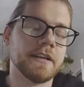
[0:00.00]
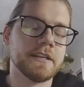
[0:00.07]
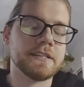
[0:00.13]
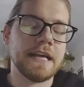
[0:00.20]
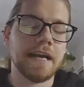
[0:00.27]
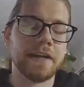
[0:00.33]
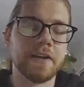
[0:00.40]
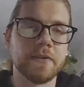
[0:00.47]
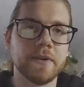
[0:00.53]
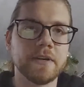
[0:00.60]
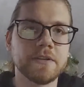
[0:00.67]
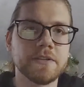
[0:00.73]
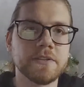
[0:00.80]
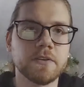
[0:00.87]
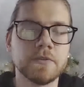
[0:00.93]
is
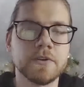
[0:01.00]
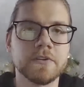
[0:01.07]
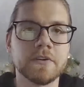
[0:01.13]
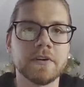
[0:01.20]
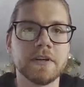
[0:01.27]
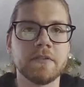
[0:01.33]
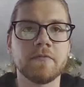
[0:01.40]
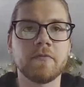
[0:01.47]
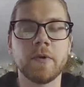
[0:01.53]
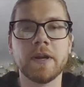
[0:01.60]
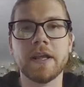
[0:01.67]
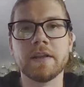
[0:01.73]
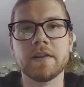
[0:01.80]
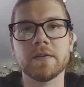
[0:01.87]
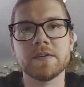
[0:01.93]
accurate. So you're
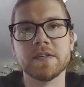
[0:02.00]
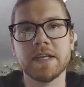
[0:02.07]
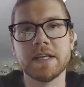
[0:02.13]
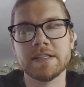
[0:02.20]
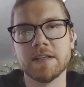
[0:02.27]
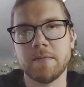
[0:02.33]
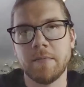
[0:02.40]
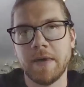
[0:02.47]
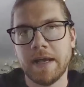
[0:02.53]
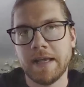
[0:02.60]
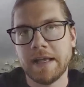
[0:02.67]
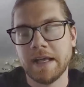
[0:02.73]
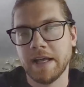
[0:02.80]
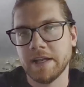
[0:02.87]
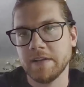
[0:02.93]
avoiding those things that
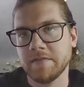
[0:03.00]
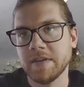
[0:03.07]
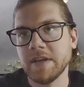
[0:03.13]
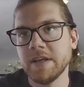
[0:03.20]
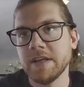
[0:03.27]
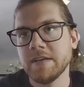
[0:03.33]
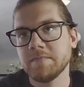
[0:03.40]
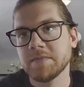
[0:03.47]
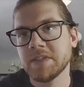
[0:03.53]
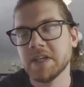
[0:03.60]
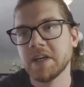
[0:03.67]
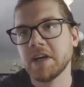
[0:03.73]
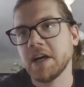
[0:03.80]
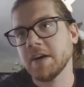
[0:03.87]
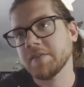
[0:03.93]
might kind of
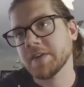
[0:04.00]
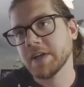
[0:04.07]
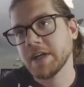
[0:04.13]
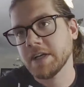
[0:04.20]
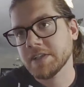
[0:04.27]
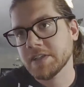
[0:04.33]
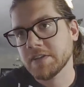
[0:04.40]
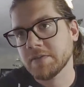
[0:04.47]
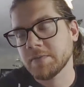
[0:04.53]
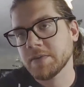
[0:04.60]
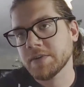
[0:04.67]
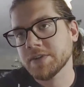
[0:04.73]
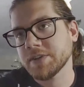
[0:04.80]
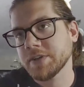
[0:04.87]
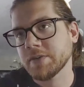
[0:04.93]
tick off your
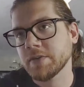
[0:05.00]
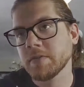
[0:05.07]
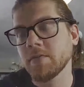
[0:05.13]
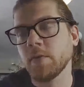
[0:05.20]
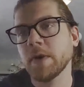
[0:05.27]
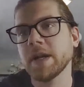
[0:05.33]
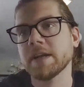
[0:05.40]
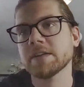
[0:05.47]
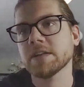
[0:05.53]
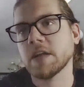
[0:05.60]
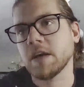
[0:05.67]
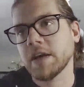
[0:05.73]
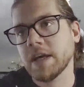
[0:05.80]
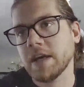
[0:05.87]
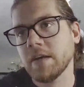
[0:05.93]
customers. So you're avoiding
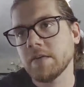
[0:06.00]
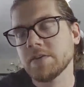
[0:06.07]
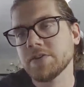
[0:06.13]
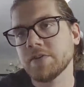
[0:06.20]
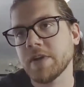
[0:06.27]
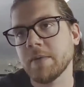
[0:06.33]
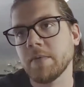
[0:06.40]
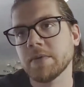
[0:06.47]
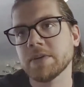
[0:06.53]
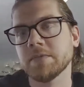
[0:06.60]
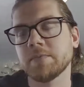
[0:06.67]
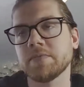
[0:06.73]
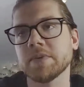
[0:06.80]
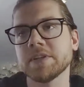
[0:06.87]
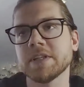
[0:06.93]
stockouts. You're able
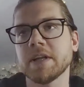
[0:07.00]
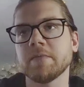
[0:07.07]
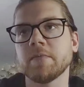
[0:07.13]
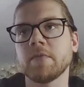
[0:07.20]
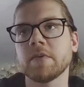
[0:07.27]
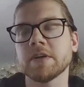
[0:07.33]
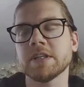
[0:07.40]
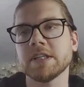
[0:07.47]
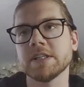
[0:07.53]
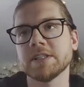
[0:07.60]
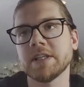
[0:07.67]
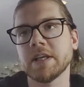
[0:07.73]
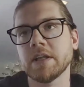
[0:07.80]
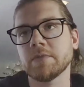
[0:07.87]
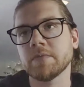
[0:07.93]
to present more
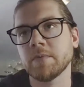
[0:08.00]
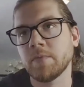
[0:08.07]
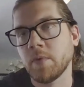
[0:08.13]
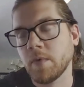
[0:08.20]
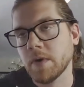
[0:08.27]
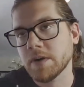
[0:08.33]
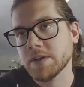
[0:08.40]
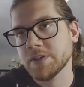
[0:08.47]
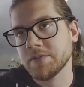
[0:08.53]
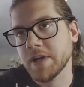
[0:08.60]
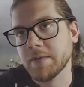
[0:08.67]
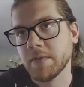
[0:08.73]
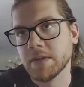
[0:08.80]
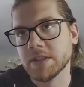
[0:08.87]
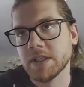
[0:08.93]
detailed reports.
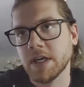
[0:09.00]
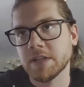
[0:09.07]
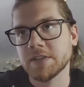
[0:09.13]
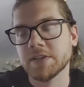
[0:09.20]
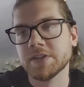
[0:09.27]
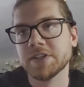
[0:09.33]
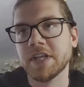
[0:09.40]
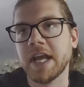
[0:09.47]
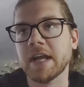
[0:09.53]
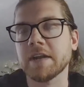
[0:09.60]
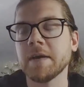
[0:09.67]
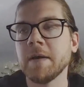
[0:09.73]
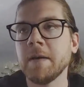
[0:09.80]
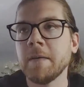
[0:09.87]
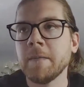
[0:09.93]
You're able to understand